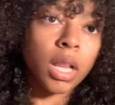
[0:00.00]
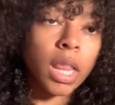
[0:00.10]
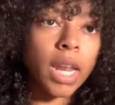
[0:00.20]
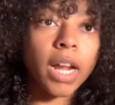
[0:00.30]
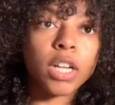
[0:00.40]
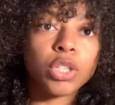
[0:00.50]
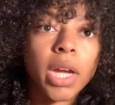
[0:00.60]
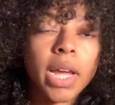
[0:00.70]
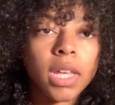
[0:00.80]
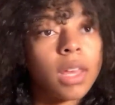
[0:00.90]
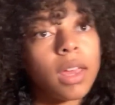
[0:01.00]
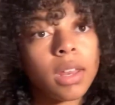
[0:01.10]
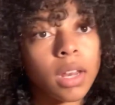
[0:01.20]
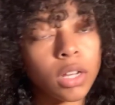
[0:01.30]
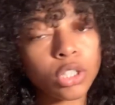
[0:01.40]
let it air dry
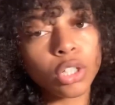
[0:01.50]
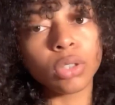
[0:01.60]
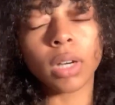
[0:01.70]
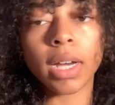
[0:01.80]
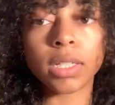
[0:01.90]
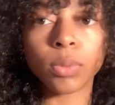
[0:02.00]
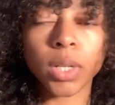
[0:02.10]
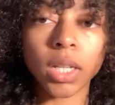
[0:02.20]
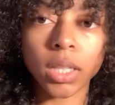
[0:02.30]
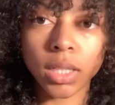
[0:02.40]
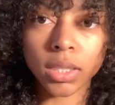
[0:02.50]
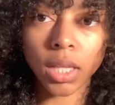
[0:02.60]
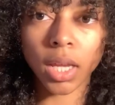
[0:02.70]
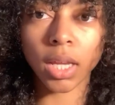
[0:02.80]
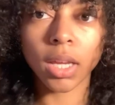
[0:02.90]
again, and I'll show you guys what it looks
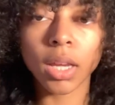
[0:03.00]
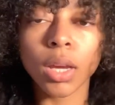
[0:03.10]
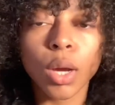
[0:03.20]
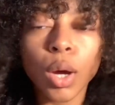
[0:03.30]
like